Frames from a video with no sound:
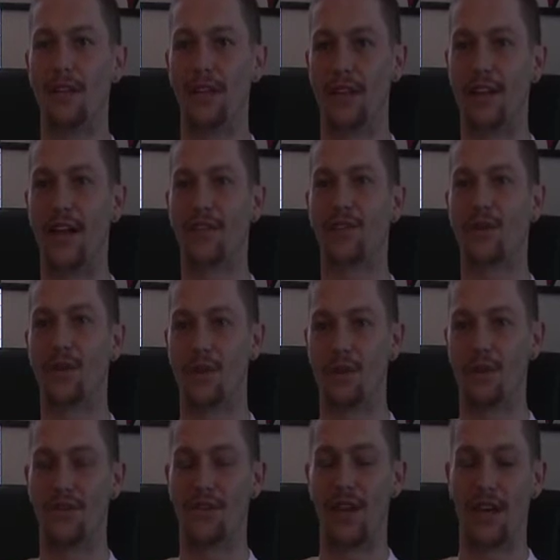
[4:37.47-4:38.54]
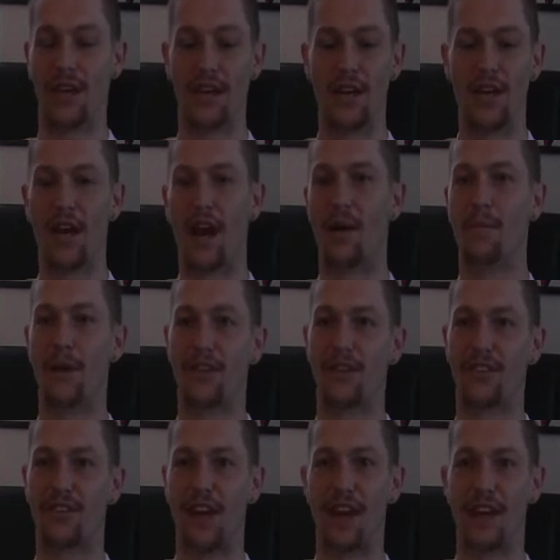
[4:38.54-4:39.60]
And that's when it was like, I met
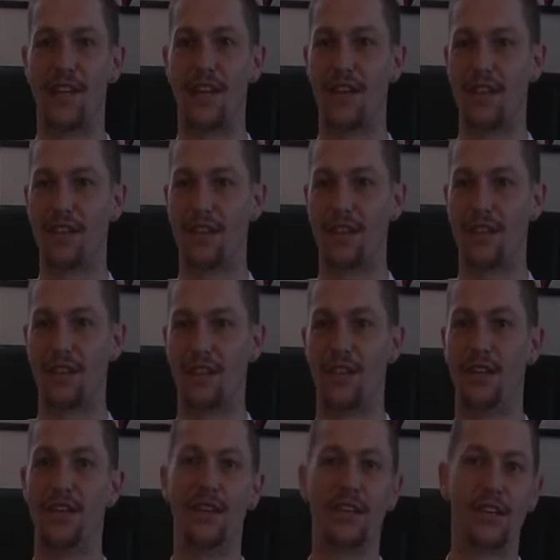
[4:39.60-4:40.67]
this guy Nathan,